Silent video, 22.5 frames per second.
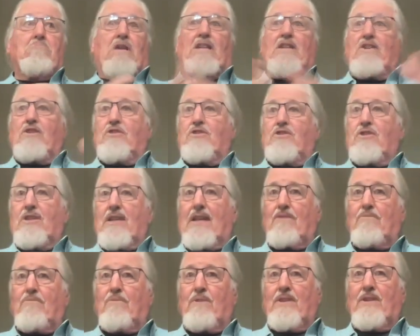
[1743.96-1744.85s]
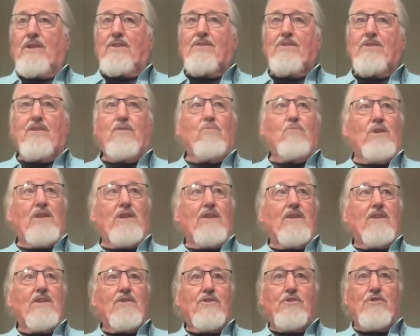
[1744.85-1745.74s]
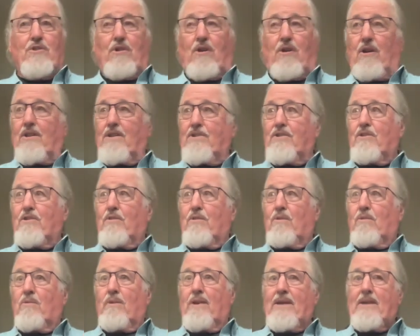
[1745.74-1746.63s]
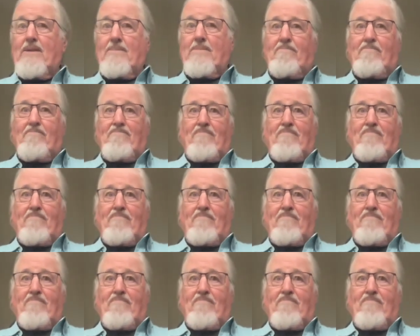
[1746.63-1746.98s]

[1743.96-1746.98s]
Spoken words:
and he stayed with us, and we saw his glory,